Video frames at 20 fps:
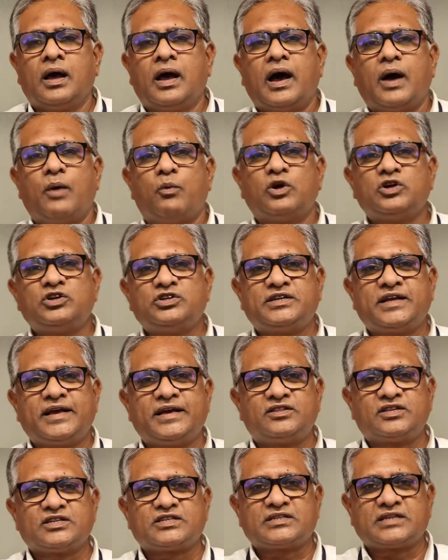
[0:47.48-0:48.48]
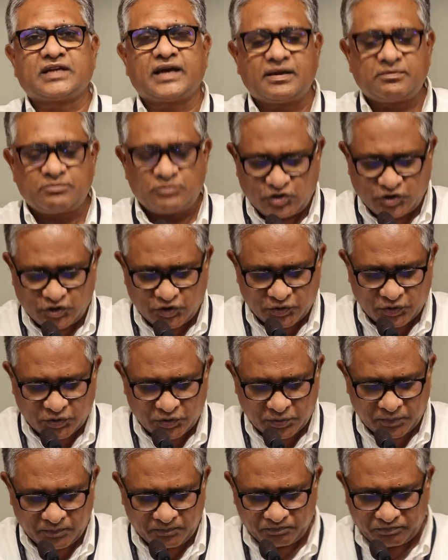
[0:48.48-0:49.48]
I want to take this time
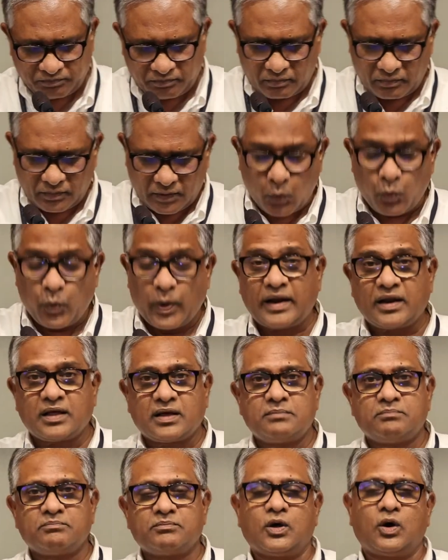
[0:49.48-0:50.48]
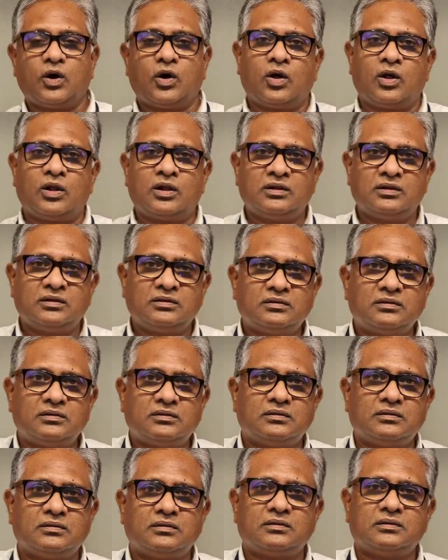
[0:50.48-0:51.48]
to welcome all
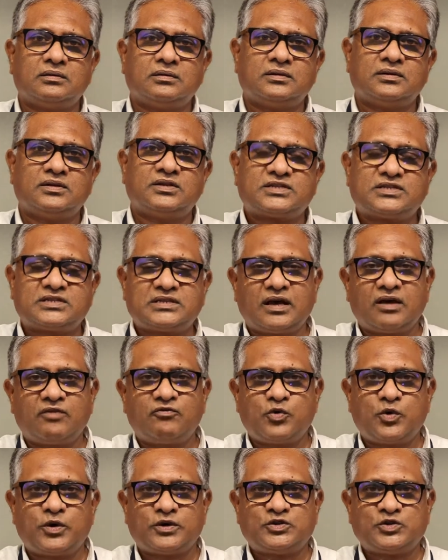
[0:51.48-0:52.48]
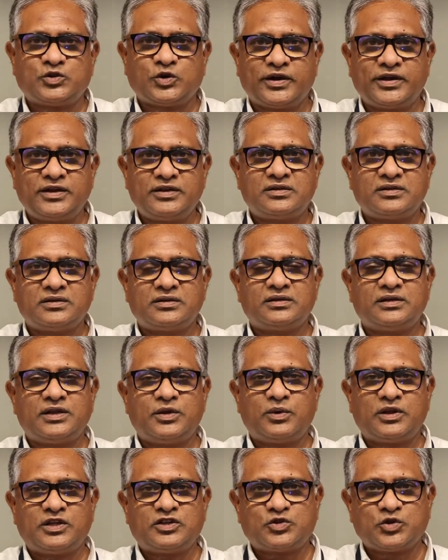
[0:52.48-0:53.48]
the staff who are
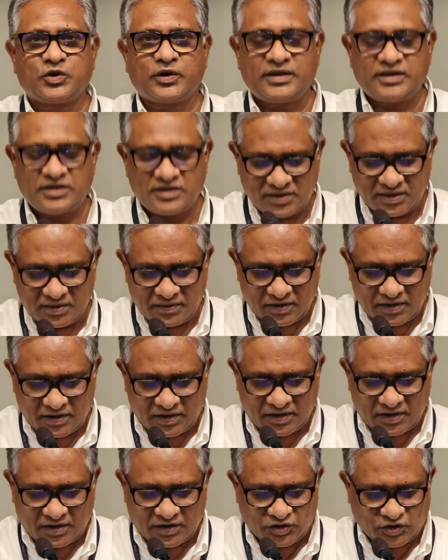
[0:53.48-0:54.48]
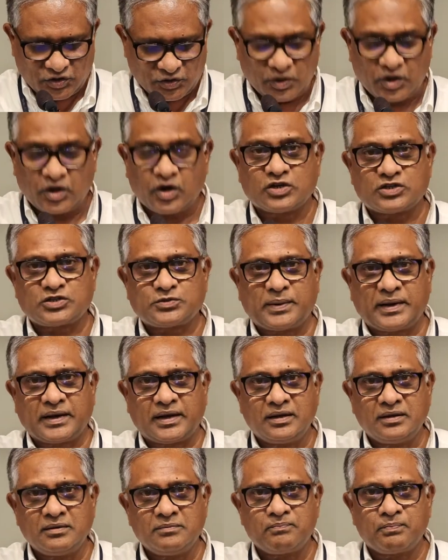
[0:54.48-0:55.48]
newly joined to our
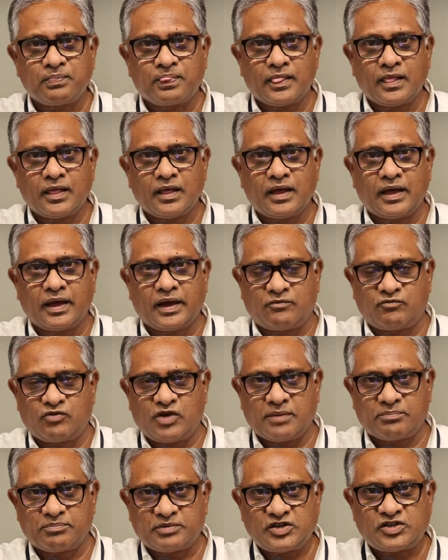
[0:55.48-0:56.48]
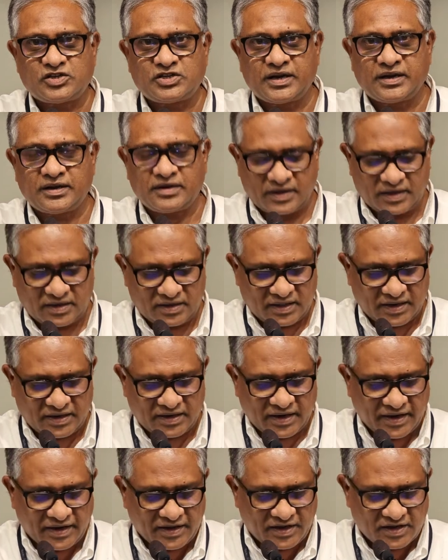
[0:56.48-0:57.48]
hospital, and we appreciate their
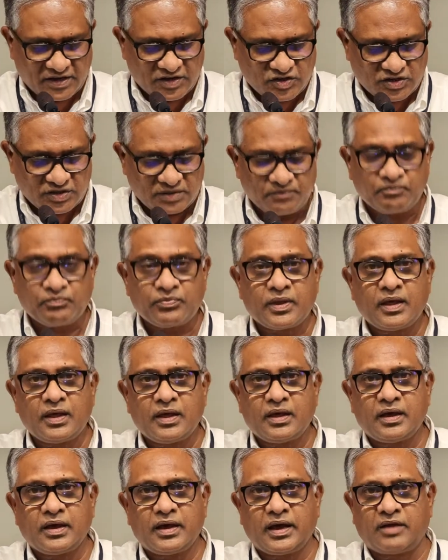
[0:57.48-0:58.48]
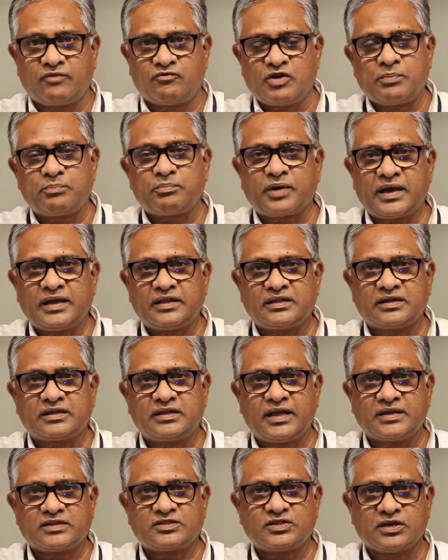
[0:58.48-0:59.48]
dedication, and we pray that
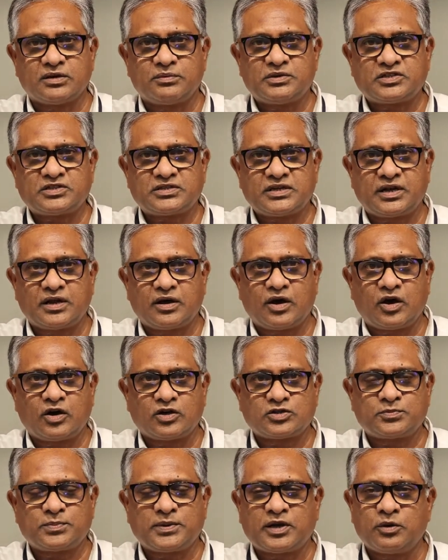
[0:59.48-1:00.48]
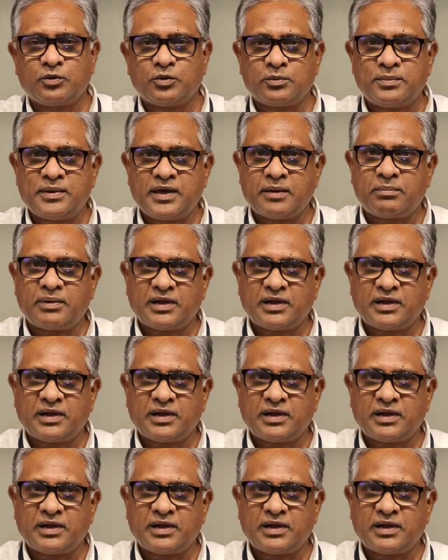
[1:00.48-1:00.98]
their service in our hospital will be a